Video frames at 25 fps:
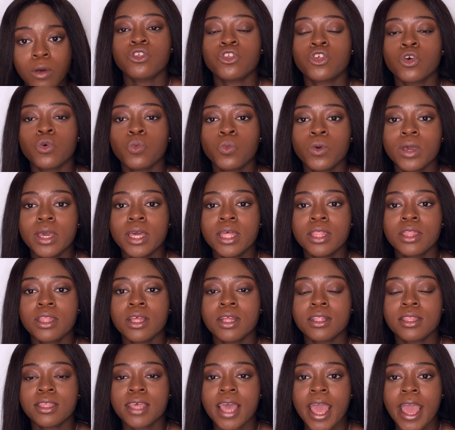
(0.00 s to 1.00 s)
So with
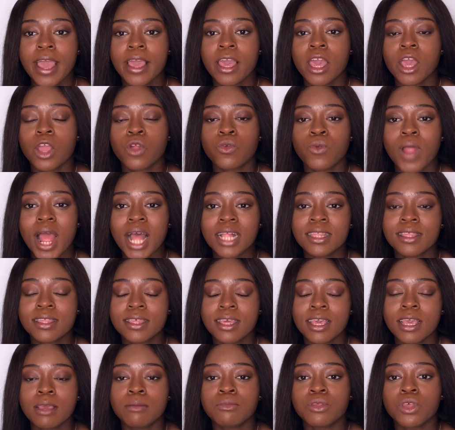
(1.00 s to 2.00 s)
tech grad
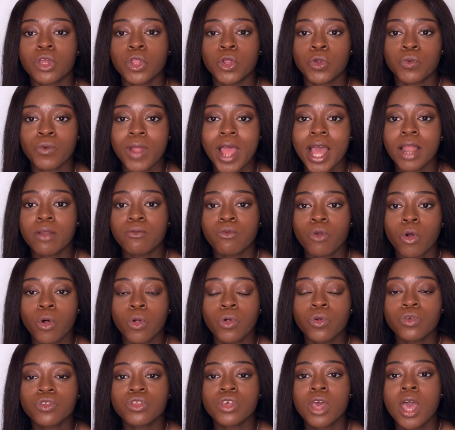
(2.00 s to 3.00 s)
schemes and grad
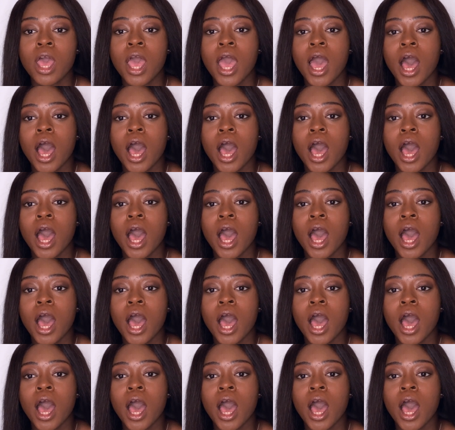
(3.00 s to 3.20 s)
roles,